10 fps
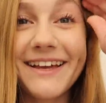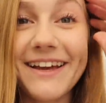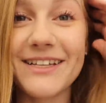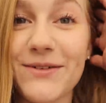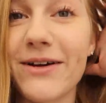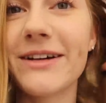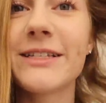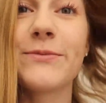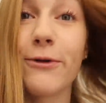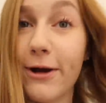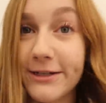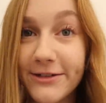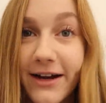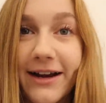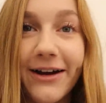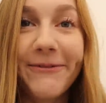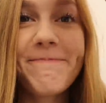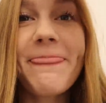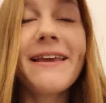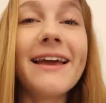Okay, so we're at Express right now,
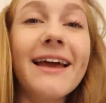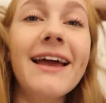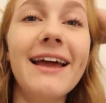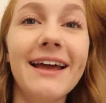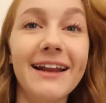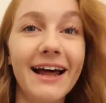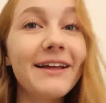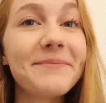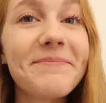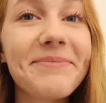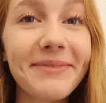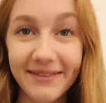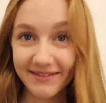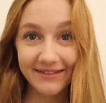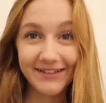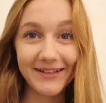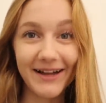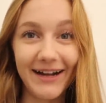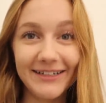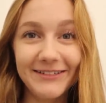and
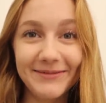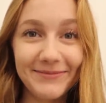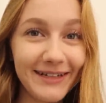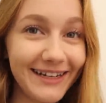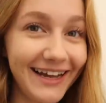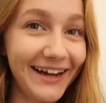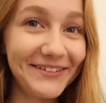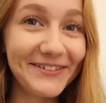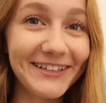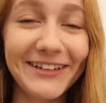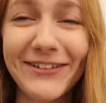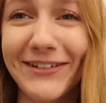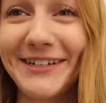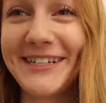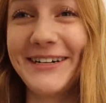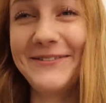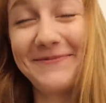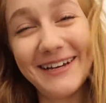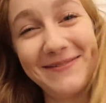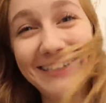I have the first
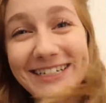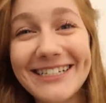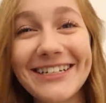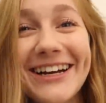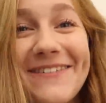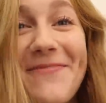homecoming dress on.